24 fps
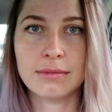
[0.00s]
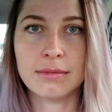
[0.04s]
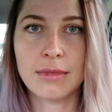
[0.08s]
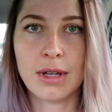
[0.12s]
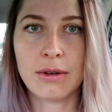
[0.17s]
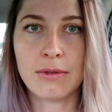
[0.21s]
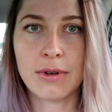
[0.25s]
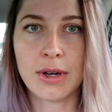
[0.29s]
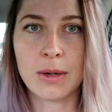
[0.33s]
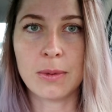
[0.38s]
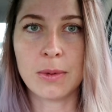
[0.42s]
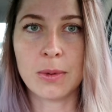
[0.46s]

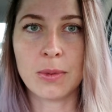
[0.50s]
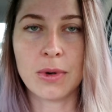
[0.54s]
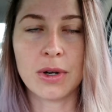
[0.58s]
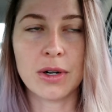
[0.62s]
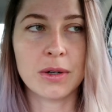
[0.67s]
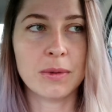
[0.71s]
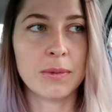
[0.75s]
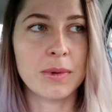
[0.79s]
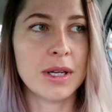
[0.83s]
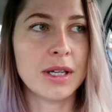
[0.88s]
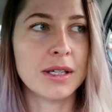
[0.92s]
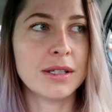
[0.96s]
a vitamin
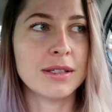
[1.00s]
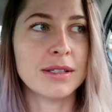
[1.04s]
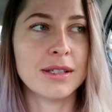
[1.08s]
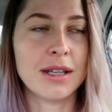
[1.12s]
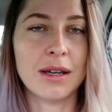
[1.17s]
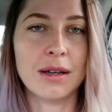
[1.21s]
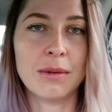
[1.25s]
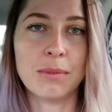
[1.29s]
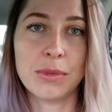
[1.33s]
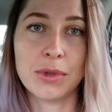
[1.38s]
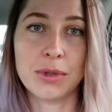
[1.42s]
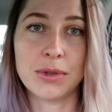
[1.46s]
water because
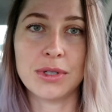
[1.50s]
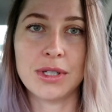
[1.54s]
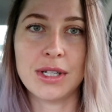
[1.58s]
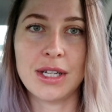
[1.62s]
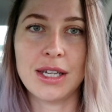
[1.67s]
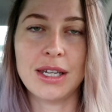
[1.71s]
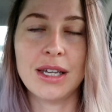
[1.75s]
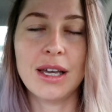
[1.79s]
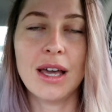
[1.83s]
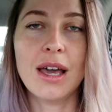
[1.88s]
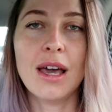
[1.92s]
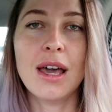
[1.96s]
I'm
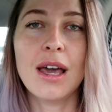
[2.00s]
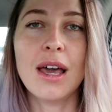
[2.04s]
thirsty.